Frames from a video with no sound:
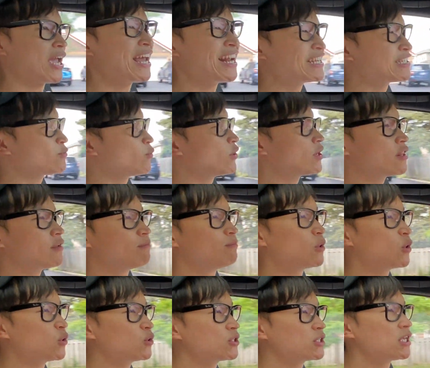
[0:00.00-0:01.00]
and it's one of the
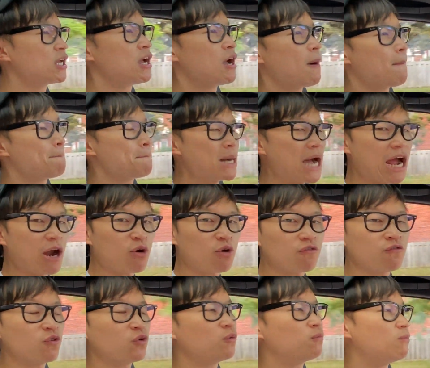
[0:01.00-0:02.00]
most
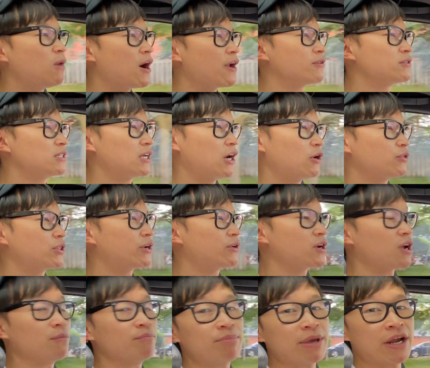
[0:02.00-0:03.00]
powerful models out there
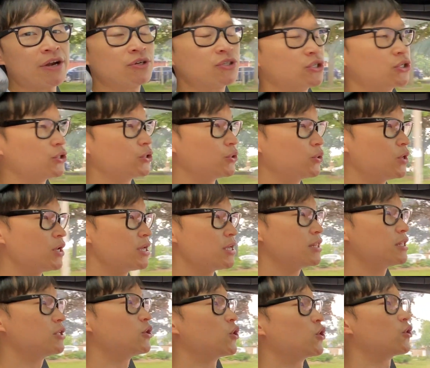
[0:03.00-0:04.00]
compared to
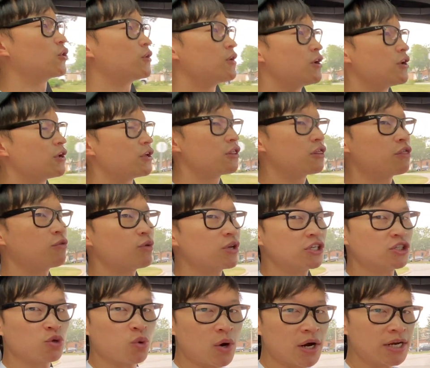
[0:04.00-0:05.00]
your
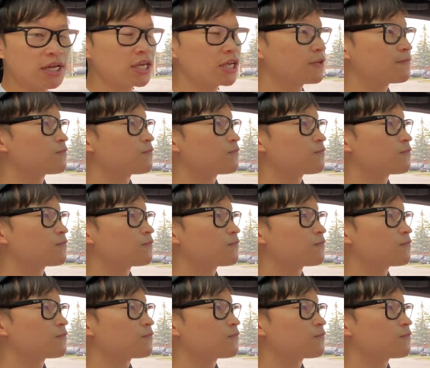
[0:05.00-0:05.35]
320,